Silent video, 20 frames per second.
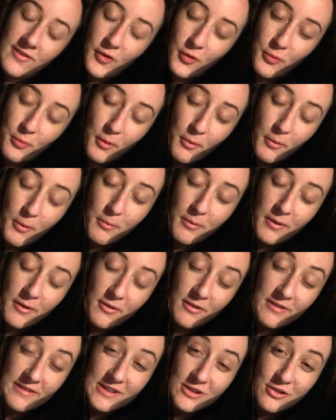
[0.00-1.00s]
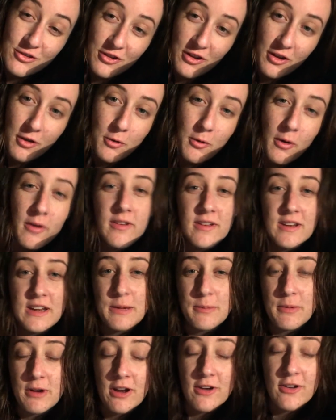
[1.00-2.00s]
This is probably really shit quality,
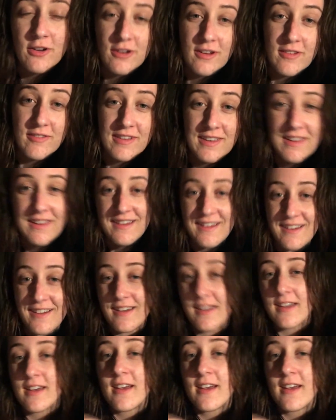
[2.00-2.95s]
but I don't even care.